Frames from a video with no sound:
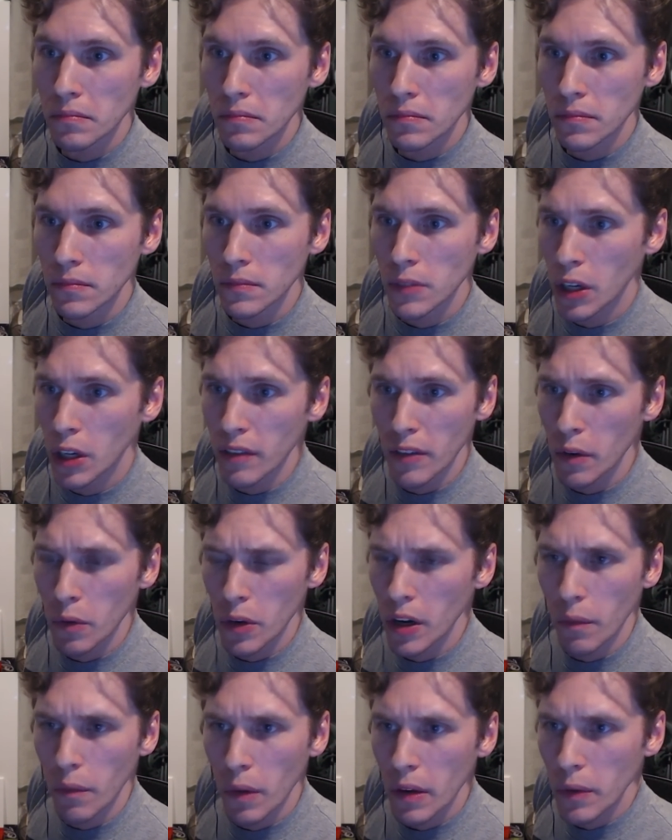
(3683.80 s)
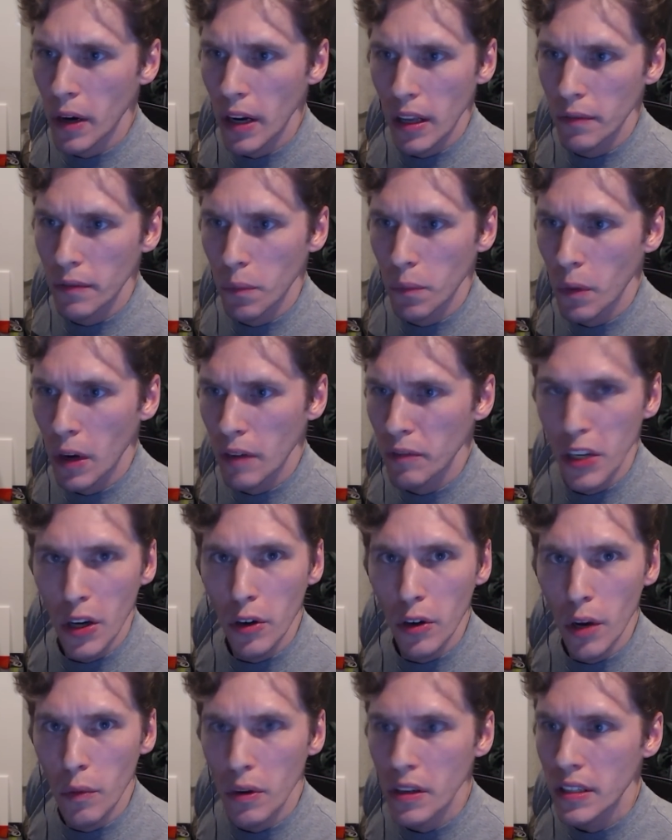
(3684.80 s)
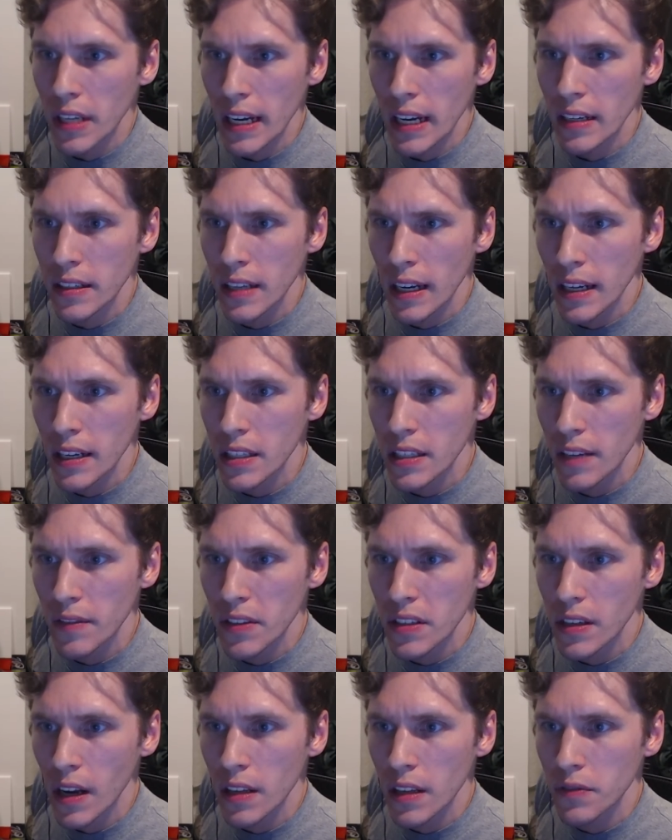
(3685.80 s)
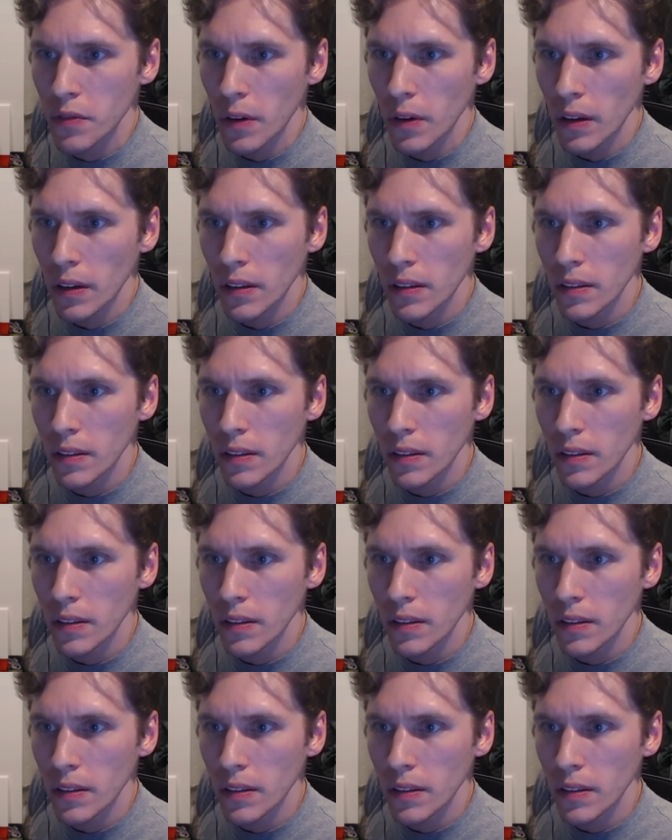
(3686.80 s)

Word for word: I don't even know. We don't. We don't even, what if you don't know what Dean Dingus even stands for?